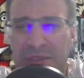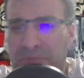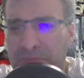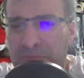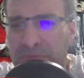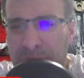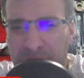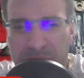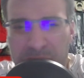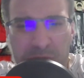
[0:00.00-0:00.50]

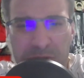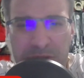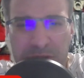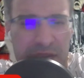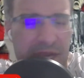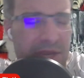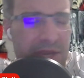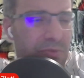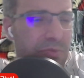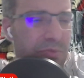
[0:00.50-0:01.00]
before
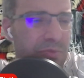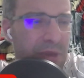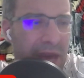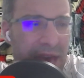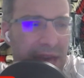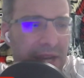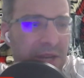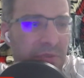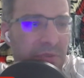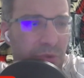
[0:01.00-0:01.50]
they
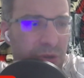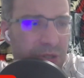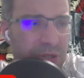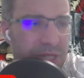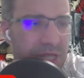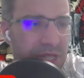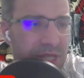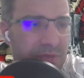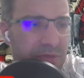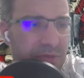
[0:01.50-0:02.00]
added more
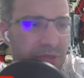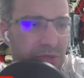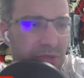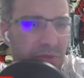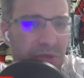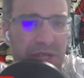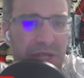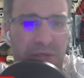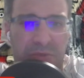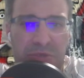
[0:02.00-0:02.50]
teams to
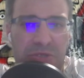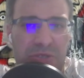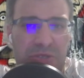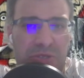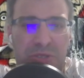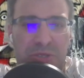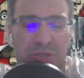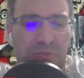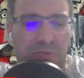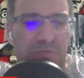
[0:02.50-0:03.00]
it, it
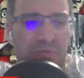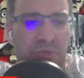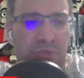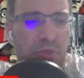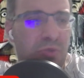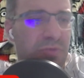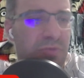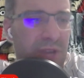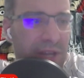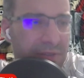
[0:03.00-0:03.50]
was
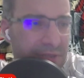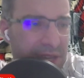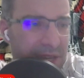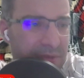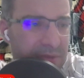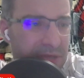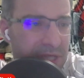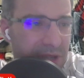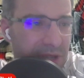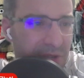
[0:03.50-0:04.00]
2 5-game
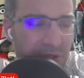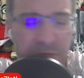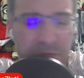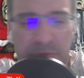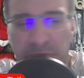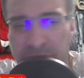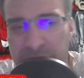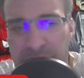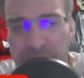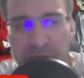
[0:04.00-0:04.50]
series
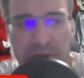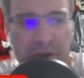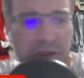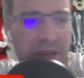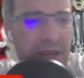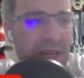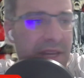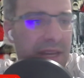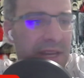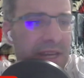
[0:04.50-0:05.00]
before
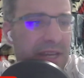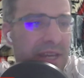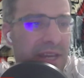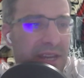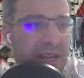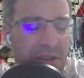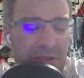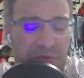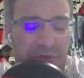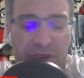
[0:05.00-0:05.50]

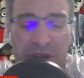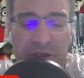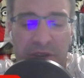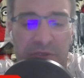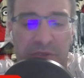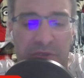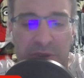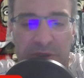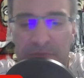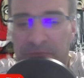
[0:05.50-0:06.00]
getting the Final
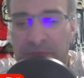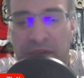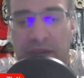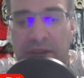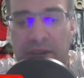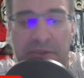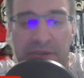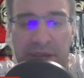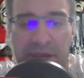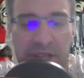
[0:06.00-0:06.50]
Four. I don't
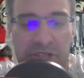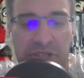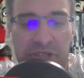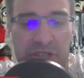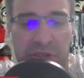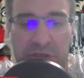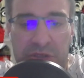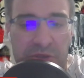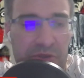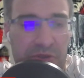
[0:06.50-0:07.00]
know. I just
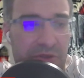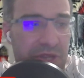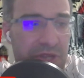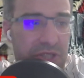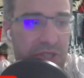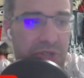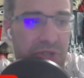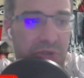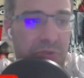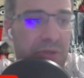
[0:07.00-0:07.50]
think the whole thing's
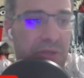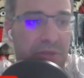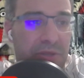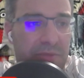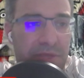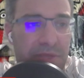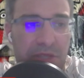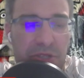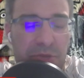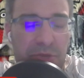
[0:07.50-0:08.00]
stupid.
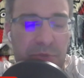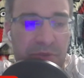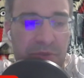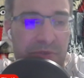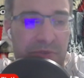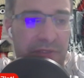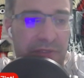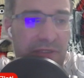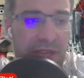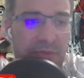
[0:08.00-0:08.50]
It should be
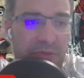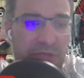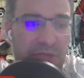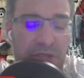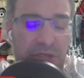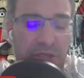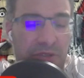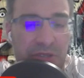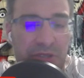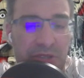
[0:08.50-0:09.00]
5-game
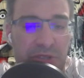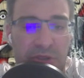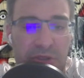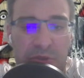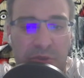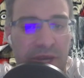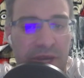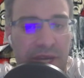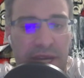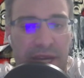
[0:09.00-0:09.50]
series all the
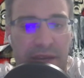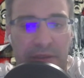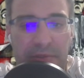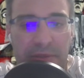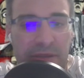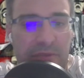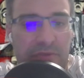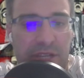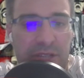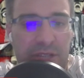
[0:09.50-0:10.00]
way out
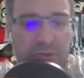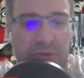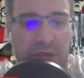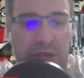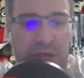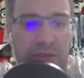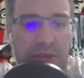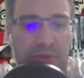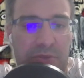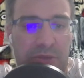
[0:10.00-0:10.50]
if that's how
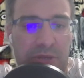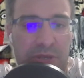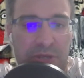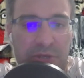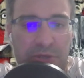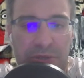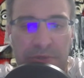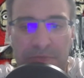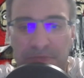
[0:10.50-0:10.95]
they want to do it.